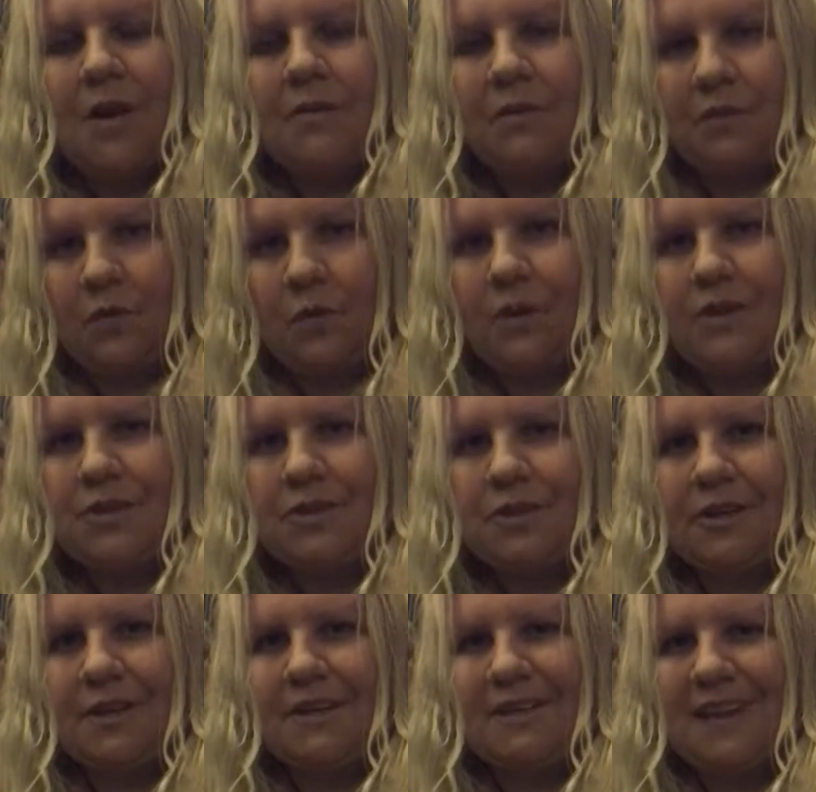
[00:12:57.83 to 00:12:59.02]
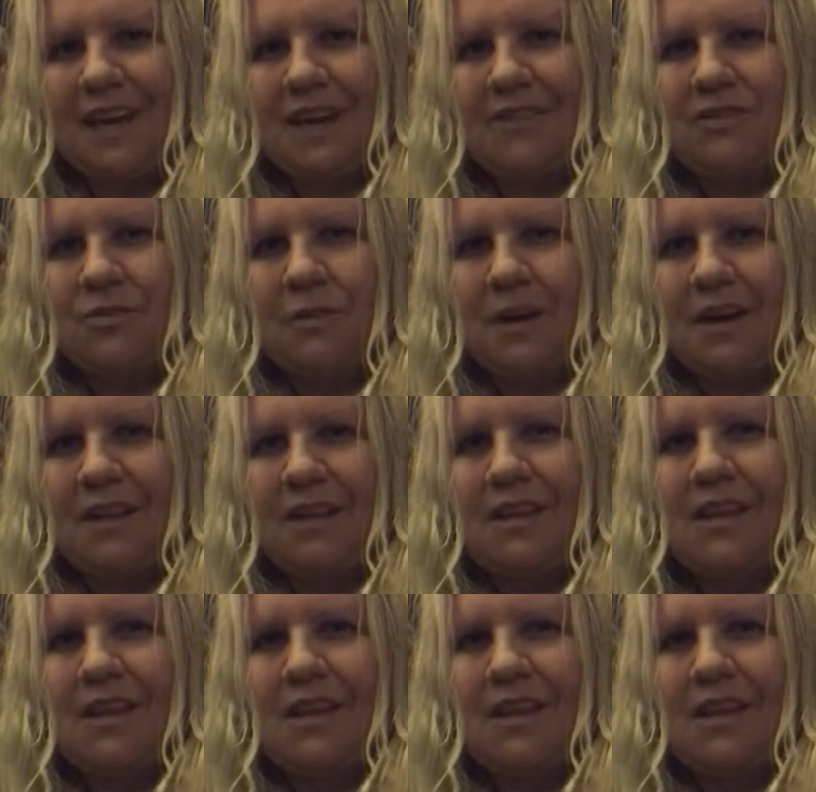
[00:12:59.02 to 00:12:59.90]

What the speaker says: before, during, the aftermath.